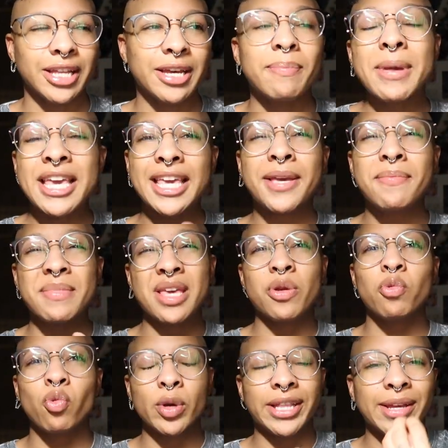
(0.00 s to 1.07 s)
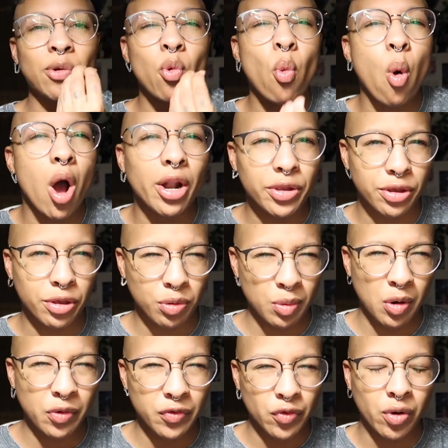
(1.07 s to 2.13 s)
like making me really want the
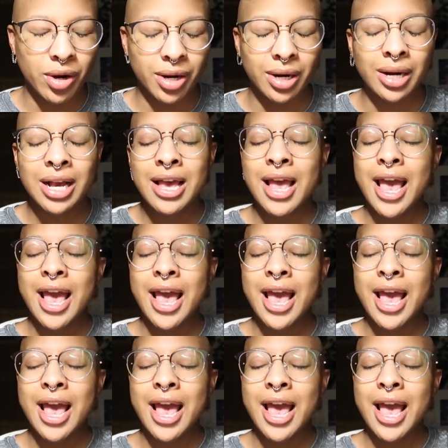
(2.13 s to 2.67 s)
throne for her.